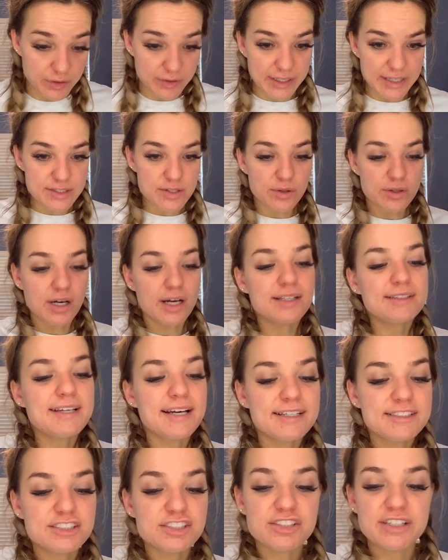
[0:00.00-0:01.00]
Okay, so
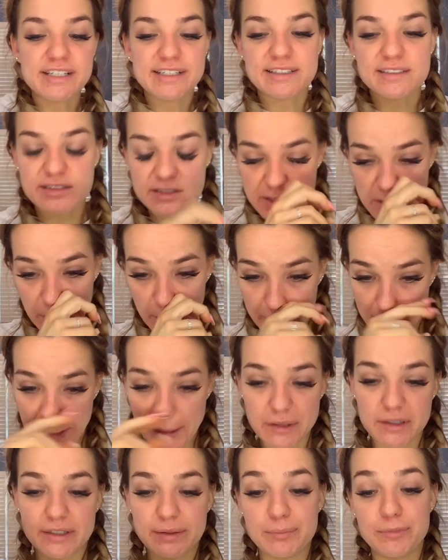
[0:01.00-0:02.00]
contacts are in, so we are
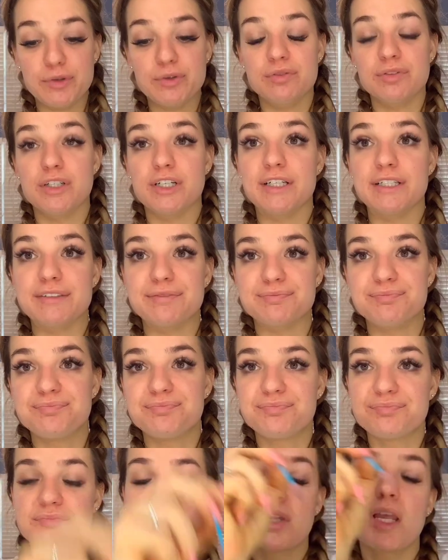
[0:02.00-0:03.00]
gonna move on.